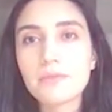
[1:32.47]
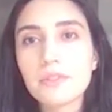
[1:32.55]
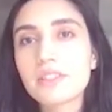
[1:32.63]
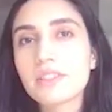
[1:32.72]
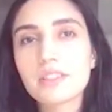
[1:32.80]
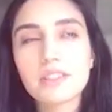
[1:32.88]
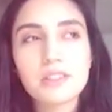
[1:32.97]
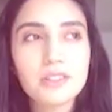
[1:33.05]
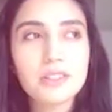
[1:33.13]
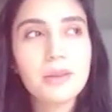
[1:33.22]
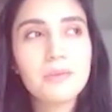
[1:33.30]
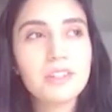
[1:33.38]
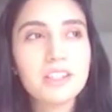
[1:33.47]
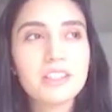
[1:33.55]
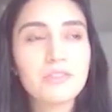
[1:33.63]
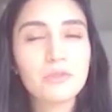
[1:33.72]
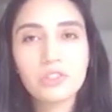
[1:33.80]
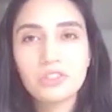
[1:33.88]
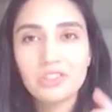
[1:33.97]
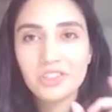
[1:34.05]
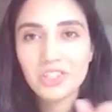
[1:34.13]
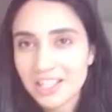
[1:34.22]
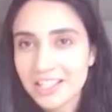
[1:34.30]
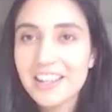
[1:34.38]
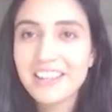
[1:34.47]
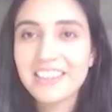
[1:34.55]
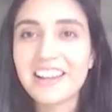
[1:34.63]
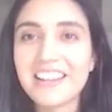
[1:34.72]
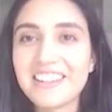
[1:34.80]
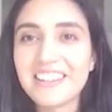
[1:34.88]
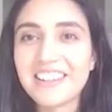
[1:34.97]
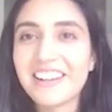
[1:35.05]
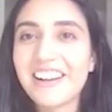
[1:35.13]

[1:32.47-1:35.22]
For some reason, what just got India.